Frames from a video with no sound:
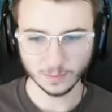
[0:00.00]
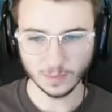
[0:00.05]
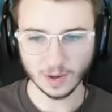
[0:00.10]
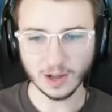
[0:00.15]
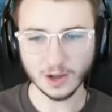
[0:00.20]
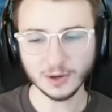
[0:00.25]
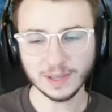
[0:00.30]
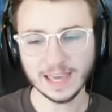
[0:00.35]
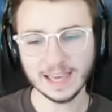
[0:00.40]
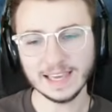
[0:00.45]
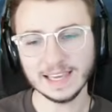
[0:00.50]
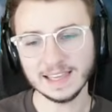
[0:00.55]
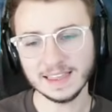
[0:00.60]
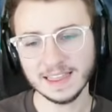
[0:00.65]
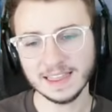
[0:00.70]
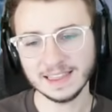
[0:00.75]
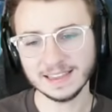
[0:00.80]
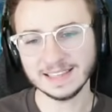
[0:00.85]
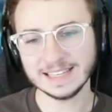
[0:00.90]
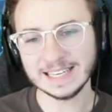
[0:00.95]
Well, okay,
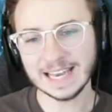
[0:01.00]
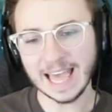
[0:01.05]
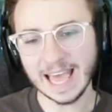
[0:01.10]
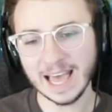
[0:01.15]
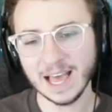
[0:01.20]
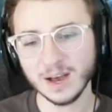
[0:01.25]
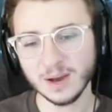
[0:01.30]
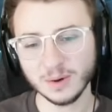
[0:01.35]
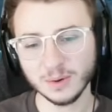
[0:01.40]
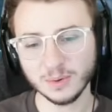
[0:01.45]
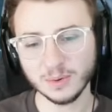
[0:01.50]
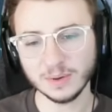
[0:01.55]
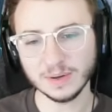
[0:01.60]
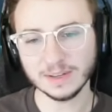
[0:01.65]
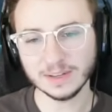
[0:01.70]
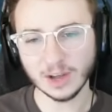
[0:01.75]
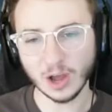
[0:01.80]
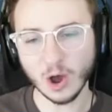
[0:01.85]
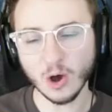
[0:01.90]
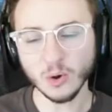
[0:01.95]
now,
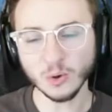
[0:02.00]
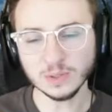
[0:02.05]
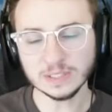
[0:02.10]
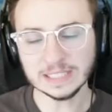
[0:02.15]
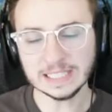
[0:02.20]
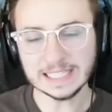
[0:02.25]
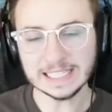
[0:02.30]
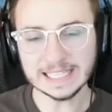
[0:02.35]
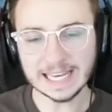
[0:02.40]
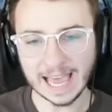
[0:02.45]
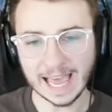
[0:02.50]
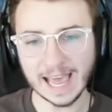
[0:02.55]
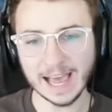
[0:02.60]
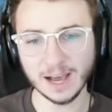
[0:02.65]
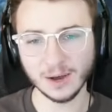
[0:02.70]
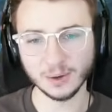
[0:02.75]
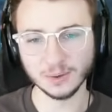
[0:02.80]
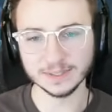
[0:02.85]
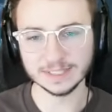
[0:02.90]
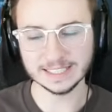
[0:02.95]
only
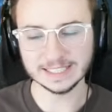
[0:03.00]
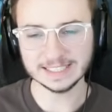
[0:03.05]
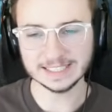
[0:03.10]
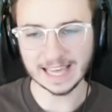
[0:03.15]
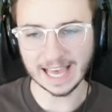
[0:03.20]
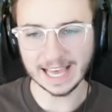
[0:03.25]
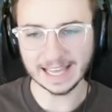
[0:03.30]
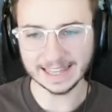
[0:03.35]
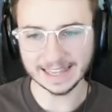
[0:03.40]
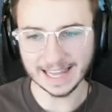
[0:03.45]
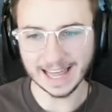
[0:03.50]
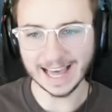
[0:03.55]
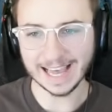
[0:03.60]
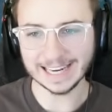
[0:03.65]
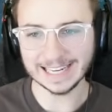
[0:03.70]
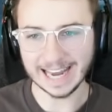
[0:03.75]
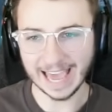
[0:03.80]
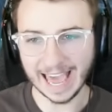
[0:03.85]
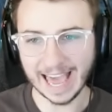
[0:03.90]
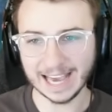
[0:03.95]
now does that
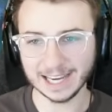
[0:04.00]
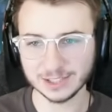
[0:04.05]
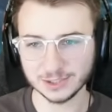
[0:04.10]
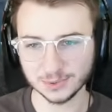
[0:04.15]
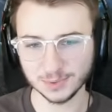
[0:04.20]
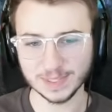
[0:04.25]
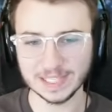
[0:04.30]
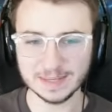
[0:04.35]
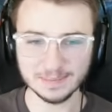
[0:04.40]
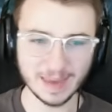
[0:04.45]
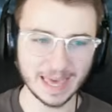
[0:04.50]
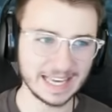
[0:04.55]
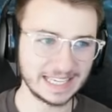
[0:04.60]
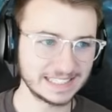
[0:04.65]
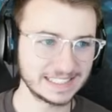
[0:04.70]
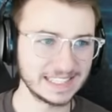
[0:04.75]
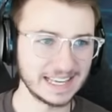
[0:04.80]
line actually make